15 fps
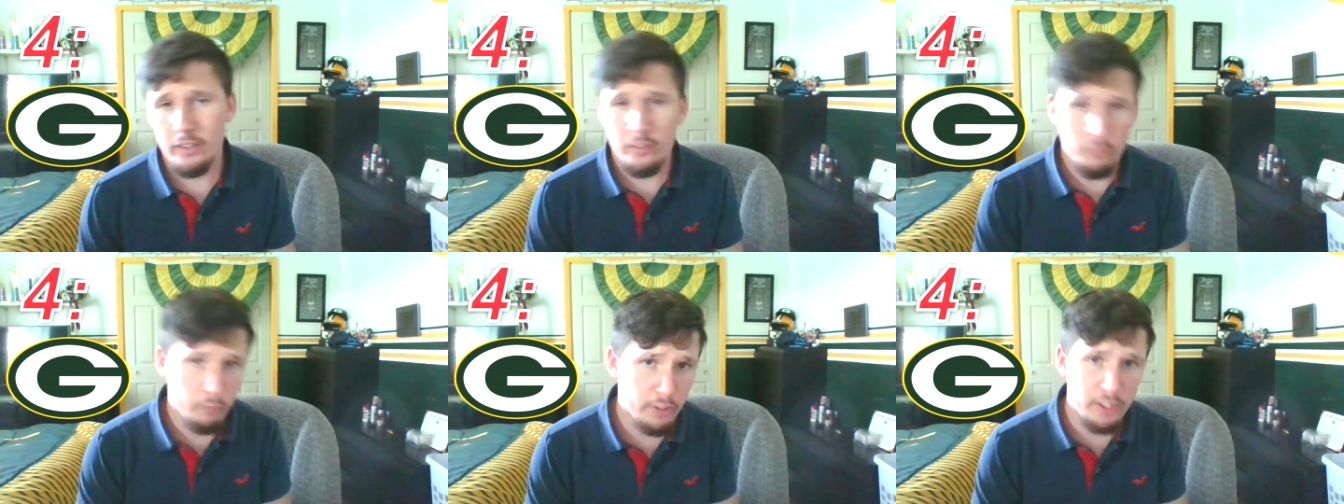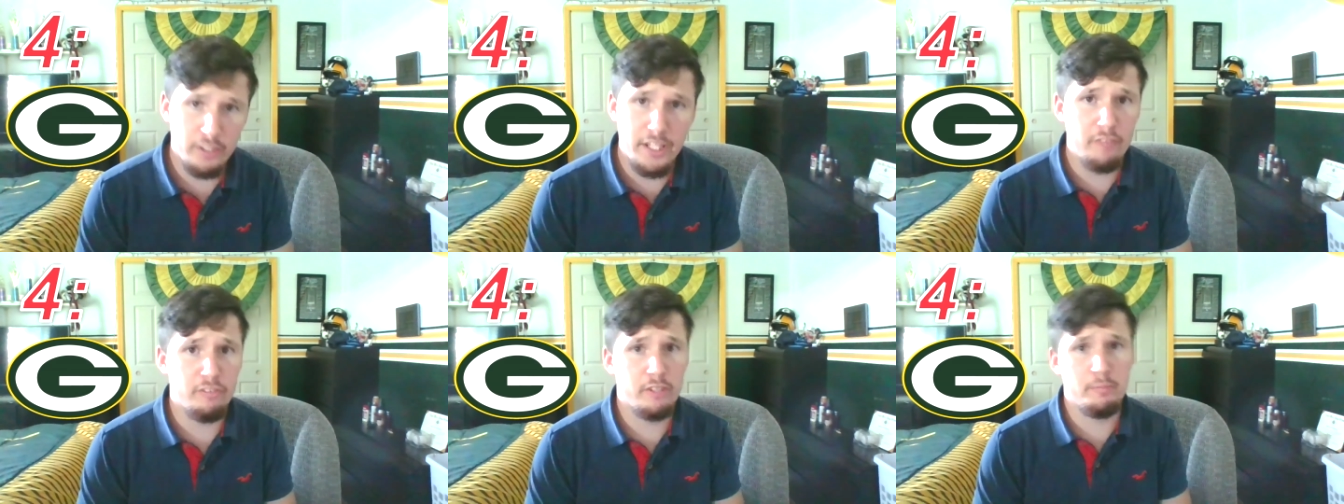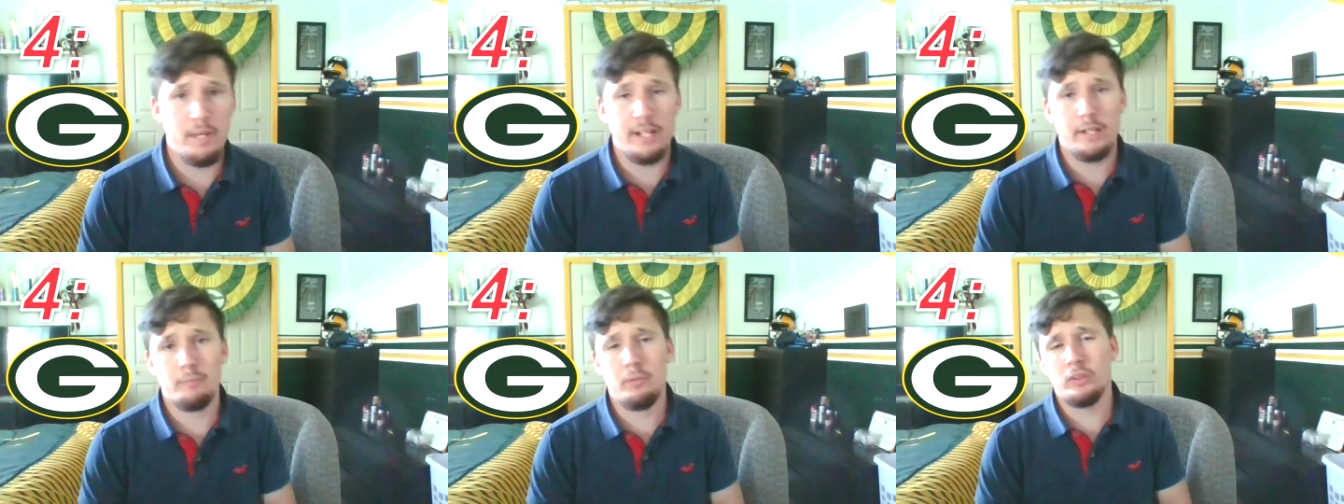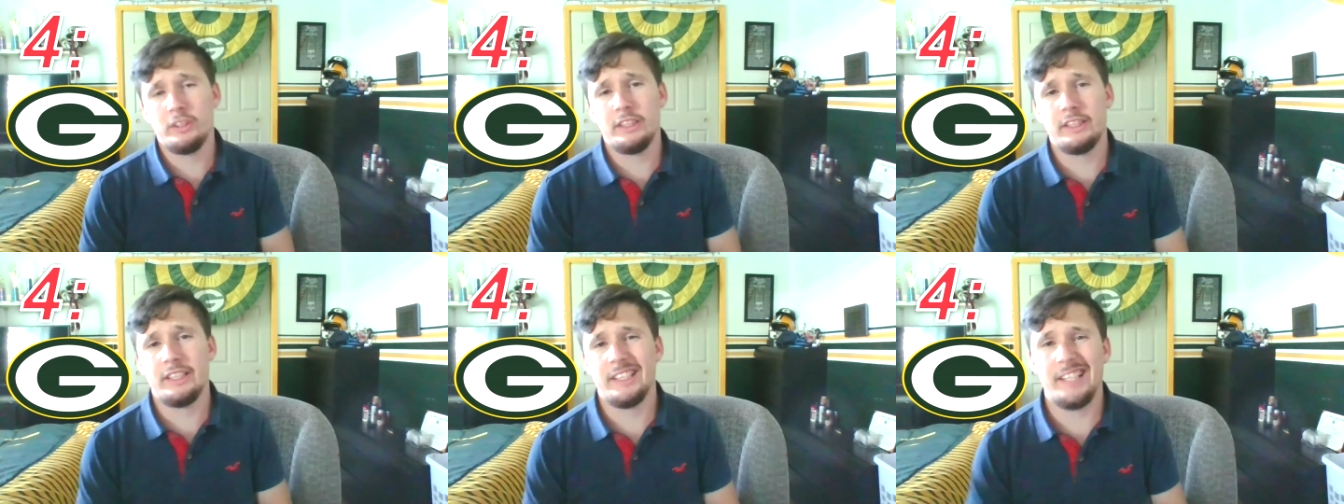we're definitely making the
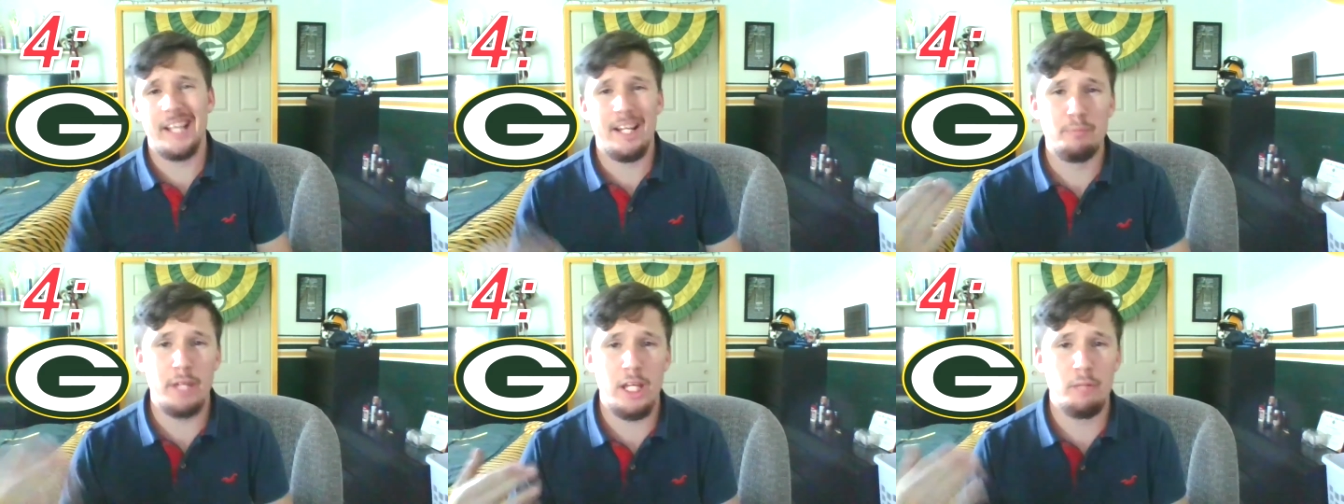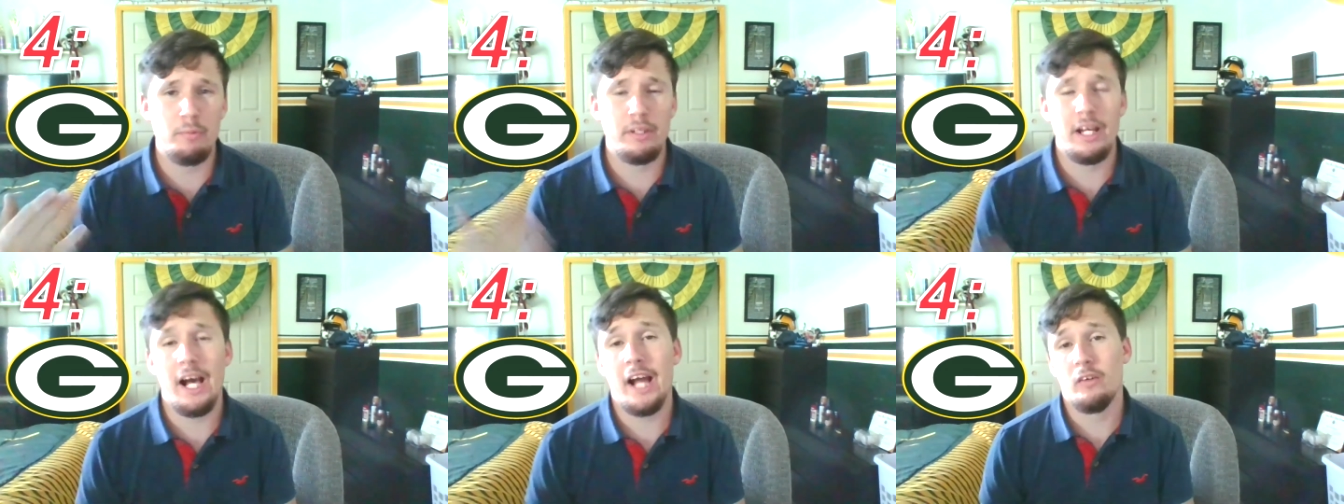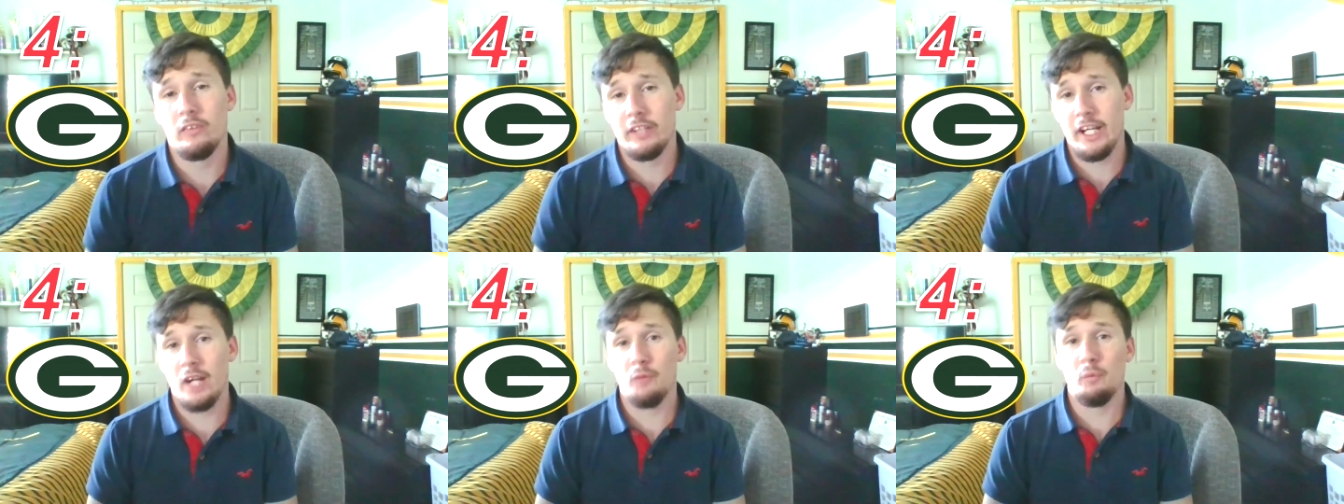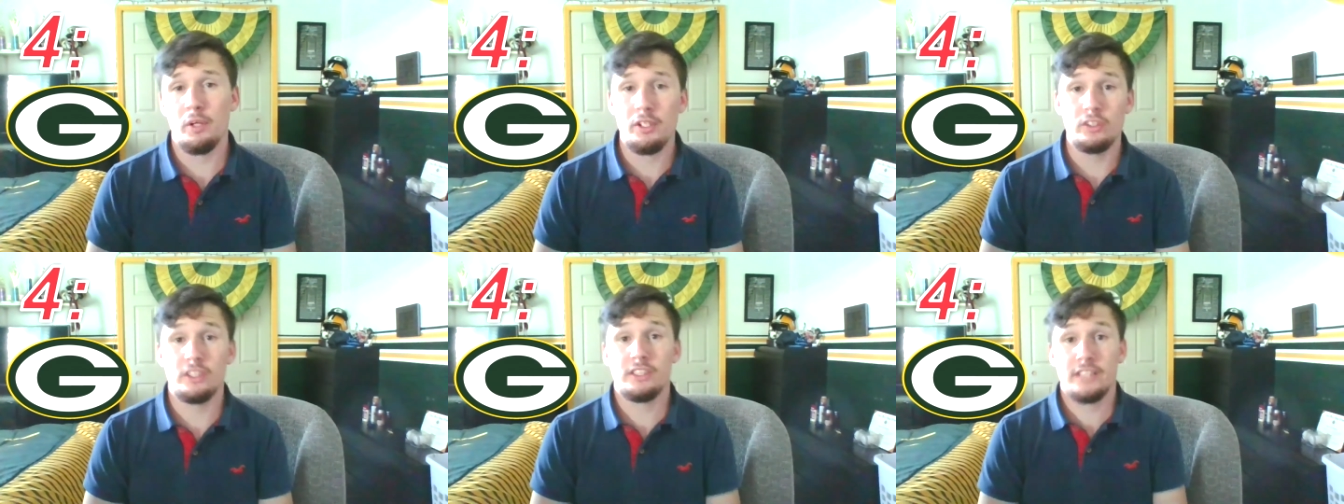postseason again, baby. I don't care what
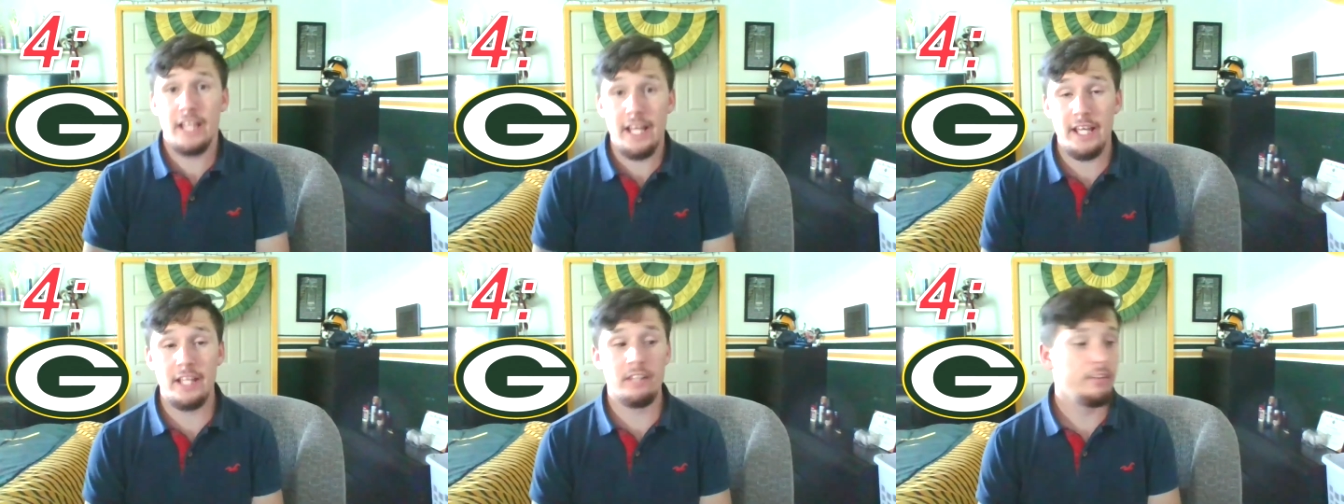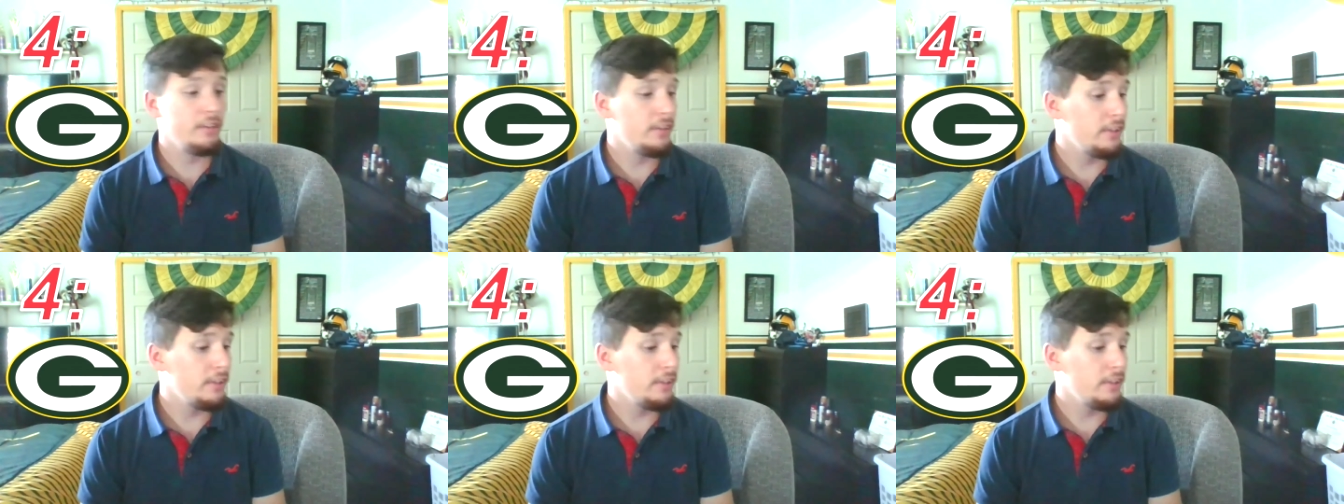you say.